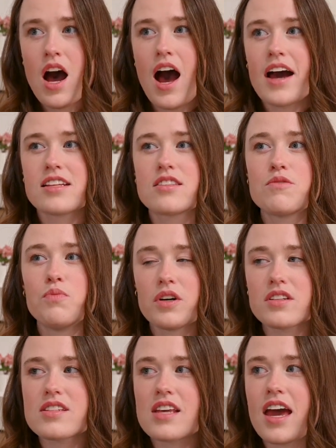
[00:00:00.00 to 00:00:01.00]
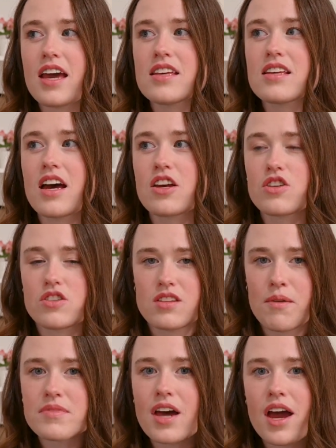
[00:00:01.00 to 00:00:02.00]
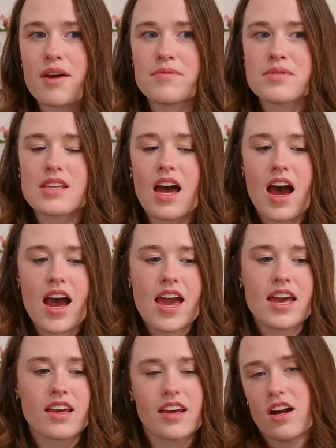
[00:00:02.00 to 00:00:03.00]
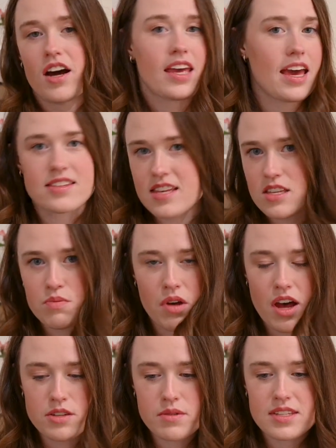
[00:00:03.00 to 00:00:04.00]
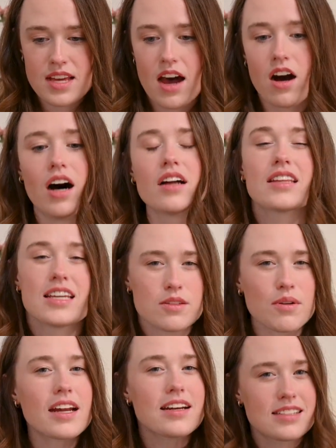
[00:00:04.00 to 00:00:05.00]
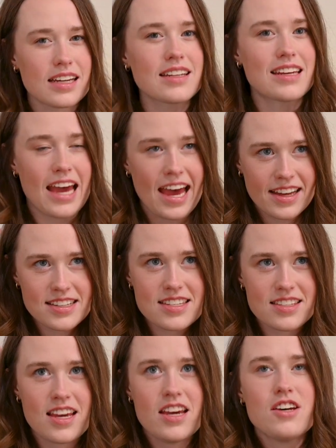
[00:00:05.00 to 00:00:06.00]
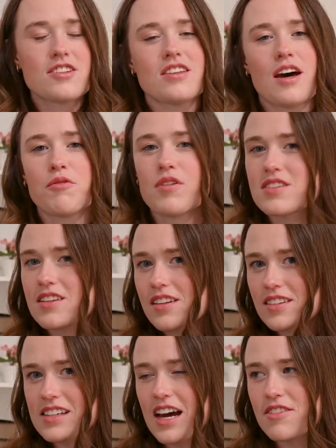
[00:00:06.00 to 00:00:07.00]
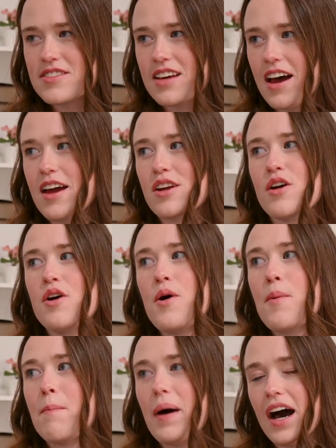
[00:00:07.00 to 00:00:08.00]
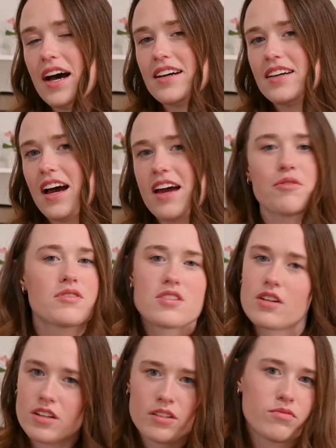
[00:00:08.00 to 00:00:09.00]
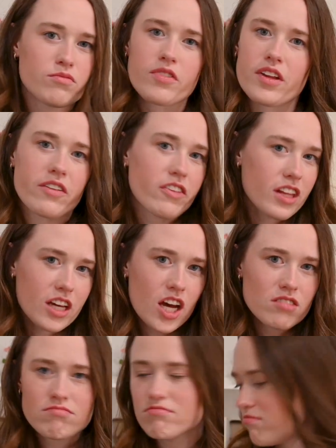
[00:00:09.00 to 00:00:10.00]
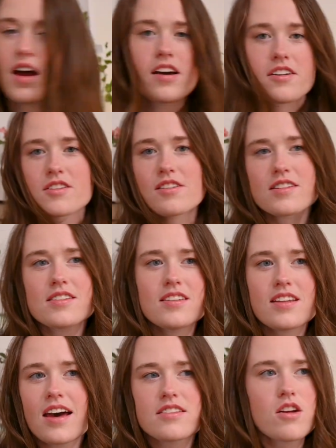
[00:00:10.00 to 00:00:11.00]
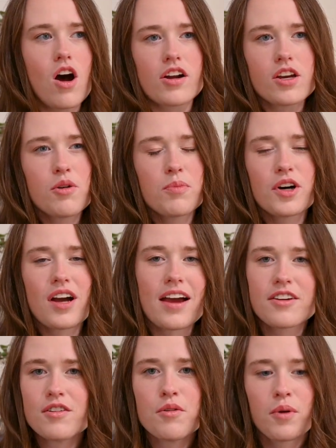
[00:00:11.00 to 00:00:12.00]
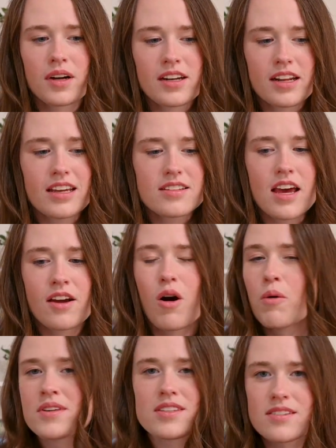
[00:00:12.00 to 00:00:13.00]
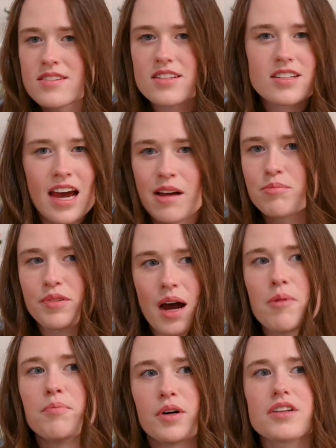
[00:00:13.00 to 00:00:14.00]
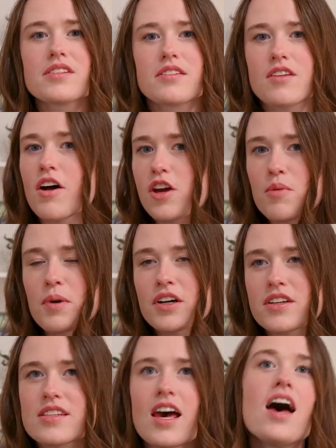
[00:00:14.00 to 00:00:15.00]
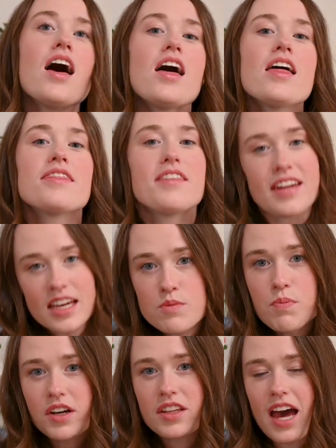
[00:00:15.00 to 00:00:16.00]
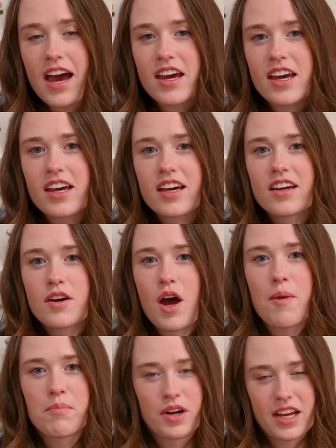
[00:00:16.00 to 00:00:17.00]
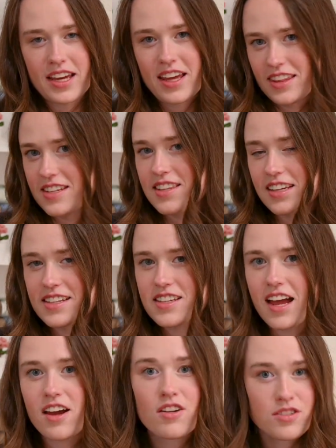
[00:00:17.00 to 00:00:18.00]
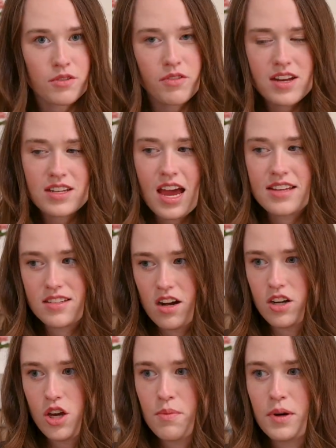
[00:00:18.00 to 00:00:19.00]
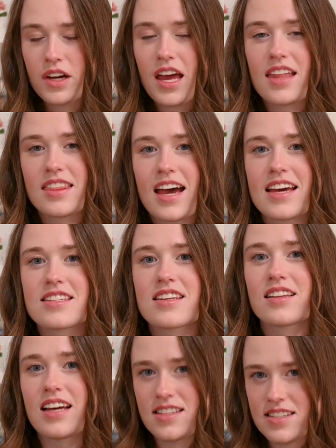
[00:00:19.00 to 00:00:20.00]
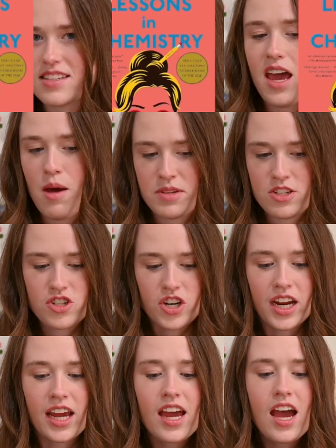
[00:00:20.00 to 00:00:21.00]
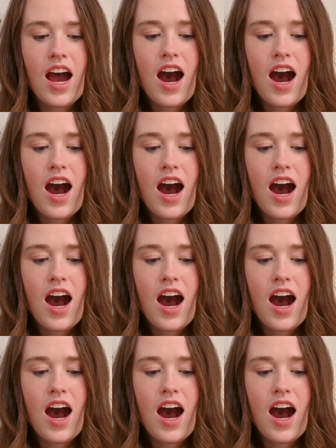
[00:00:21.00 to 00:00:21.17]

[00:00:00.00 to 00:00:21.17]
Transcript: I will say sometimes I cannot guess his plot twist at all. This one I did guess, so that was a little downside, but it was still really, really good. I also listened to that as an audiobook. I don't know what it is. I always listen to Dan Brown books as audiobooks. The next book that I am putting in this list, I also read as an audiobook, and that is Lessons in Chemistry.